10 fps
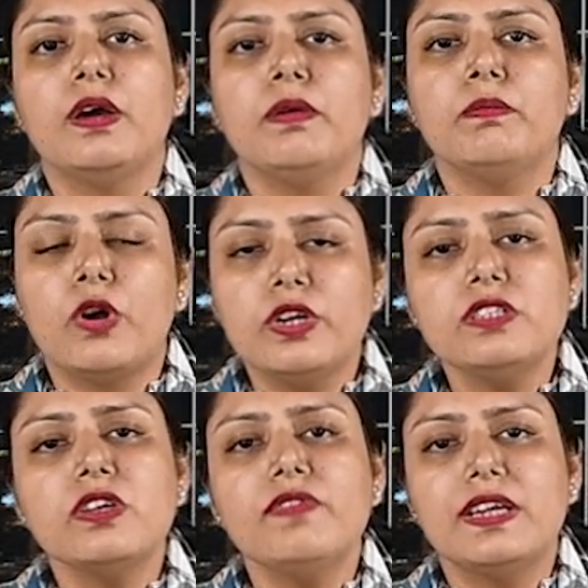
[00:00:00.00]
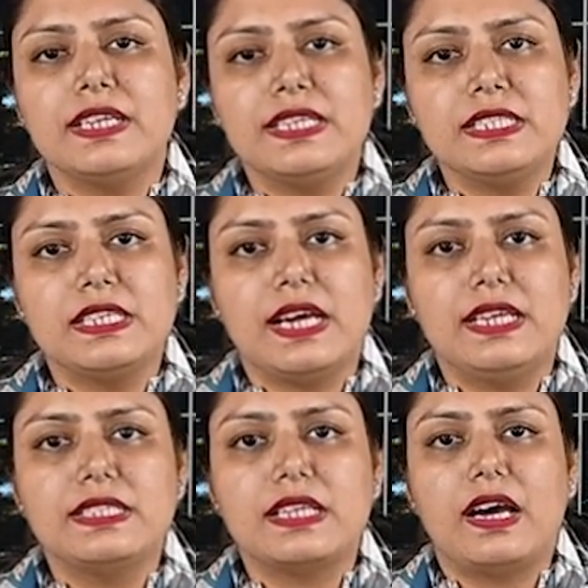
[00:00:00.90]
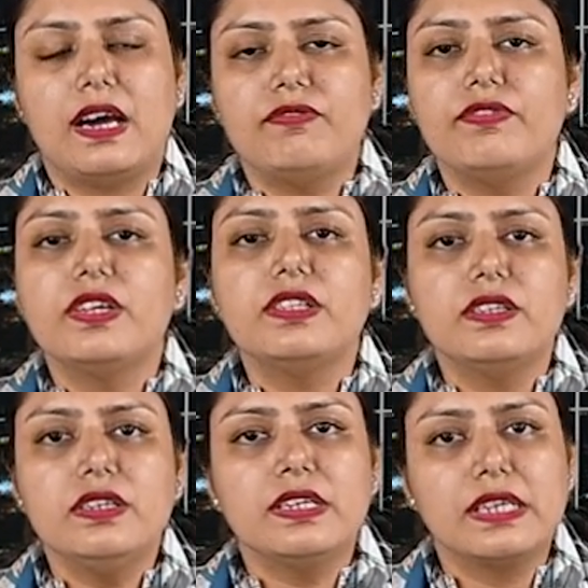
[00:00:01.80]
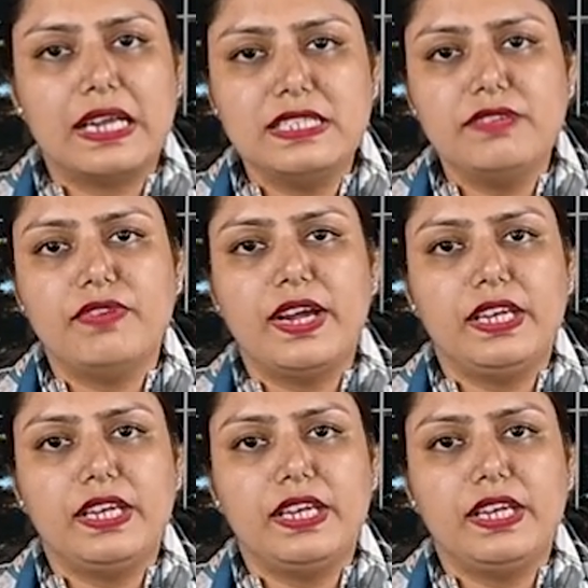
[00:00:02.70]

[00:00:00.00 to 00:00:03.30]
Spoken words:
Models of learning styles are further classified